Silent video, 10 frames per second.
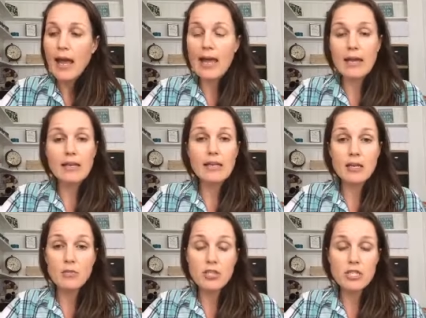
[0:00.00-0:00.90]
And he
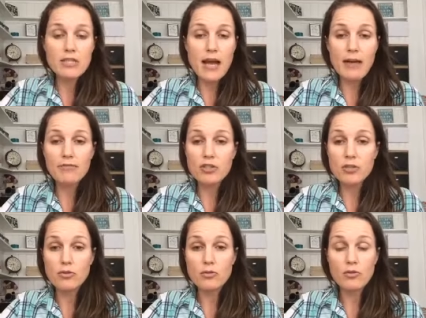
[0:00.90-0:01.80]
would just have
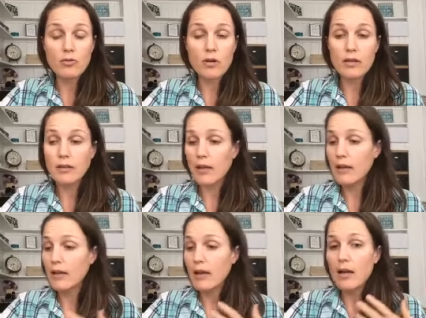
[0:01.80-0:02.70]
to, like,